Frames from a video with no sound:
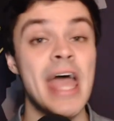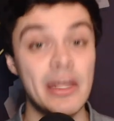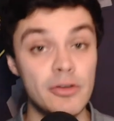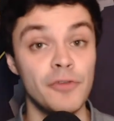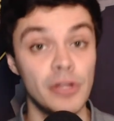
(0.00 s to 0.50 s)

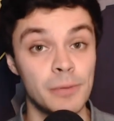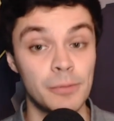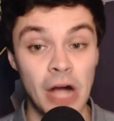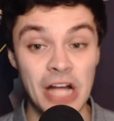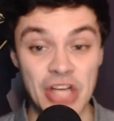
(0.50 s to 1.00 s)
and Philip
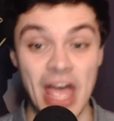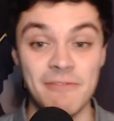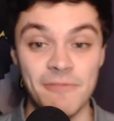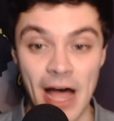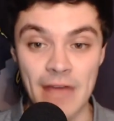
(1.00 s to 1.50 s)
Rabracha had
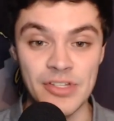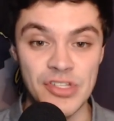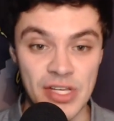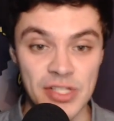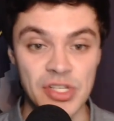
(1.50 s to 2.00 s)
5
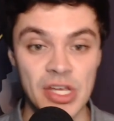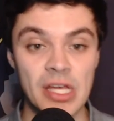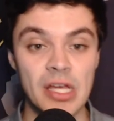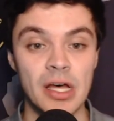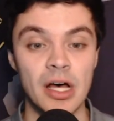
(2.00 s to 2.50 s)
assists
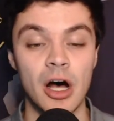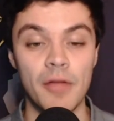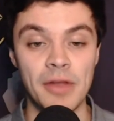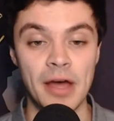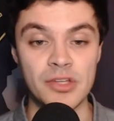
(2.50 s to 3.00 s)
on
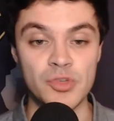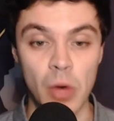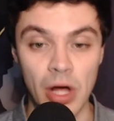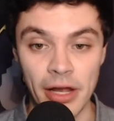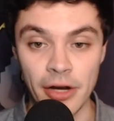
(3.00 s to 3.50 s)
the night as well.